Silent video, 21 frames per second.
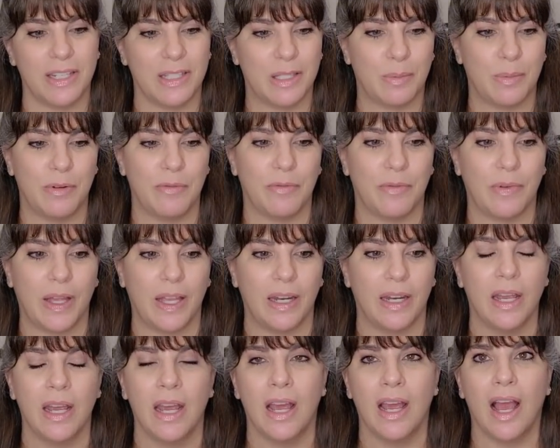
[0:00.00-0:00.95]
It's been fun.
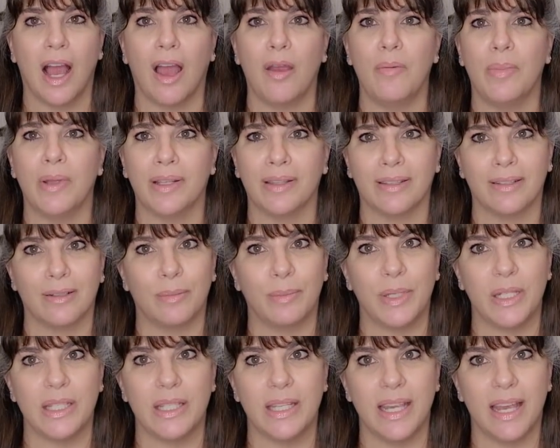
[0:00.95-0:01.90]
I've been a little
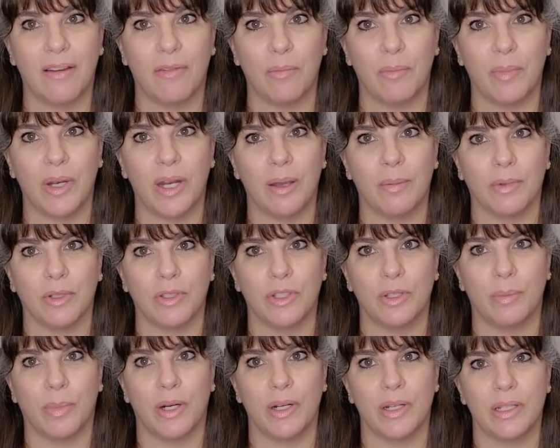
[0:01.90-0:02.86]
busy, haven't been able
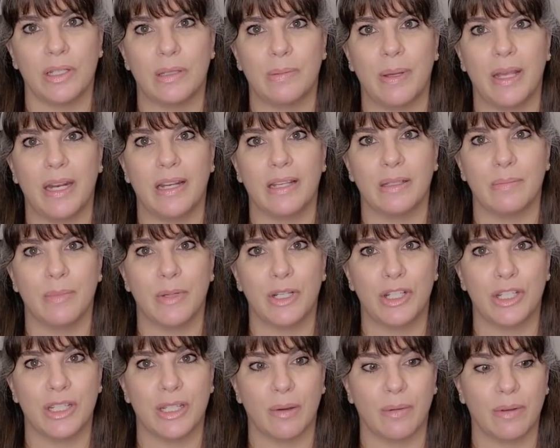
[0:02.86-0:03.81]
to participate as
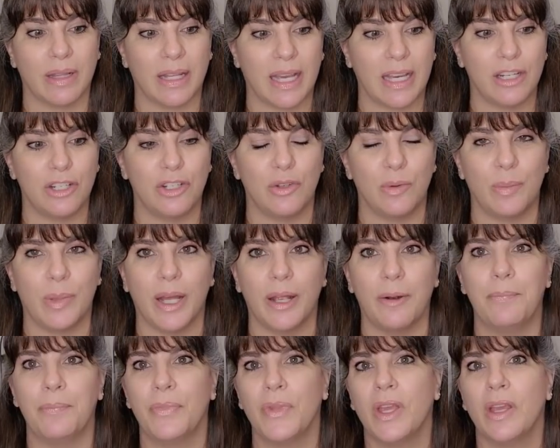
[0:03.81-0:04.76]
much as I would like to, but
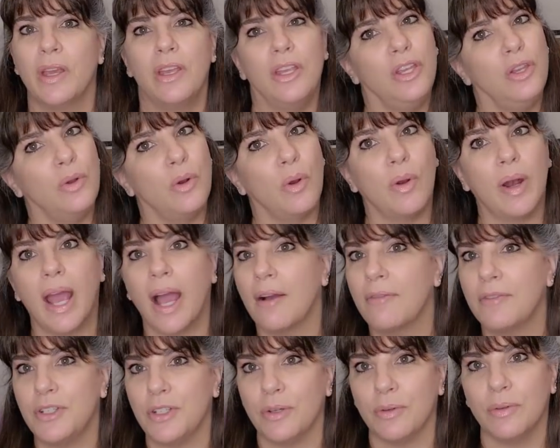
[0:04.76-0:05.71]
you don't
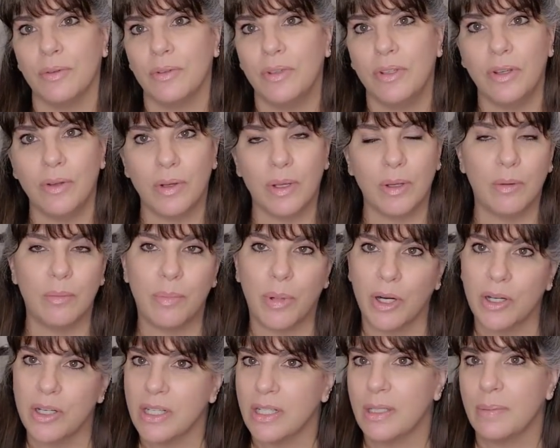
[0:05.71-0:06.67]
have to. You can
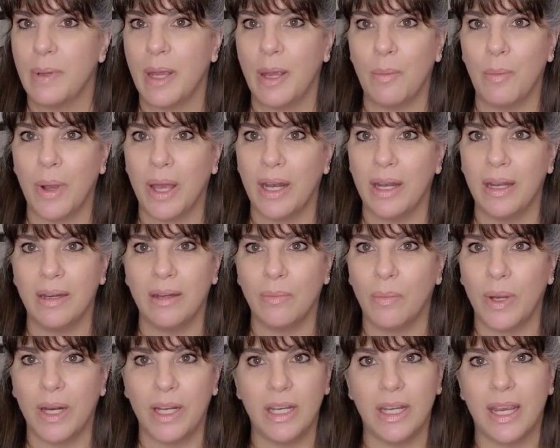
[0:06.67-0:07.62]
participate when
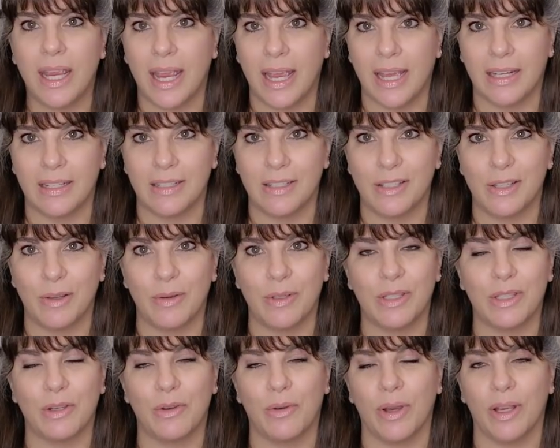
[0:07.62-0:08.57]
you can. So
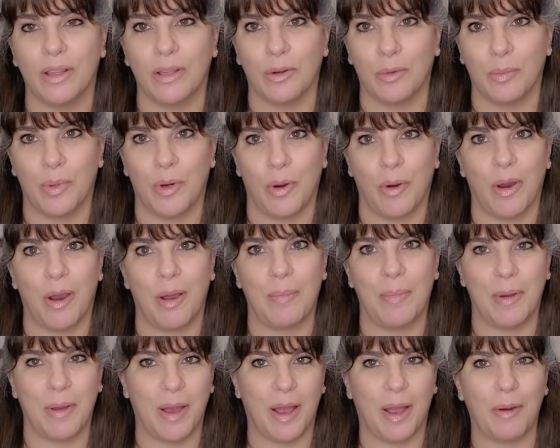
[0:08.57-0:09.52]
it's a great little
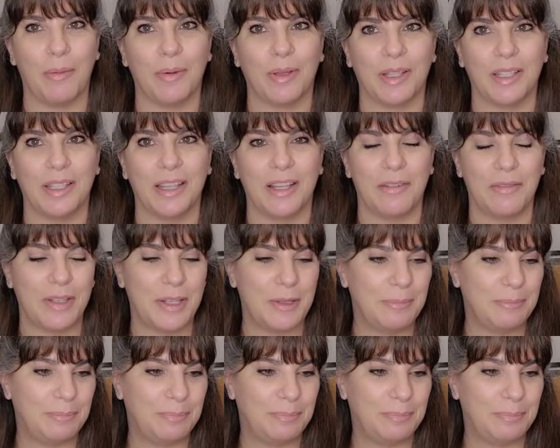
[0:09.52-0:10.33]
program. I really love it.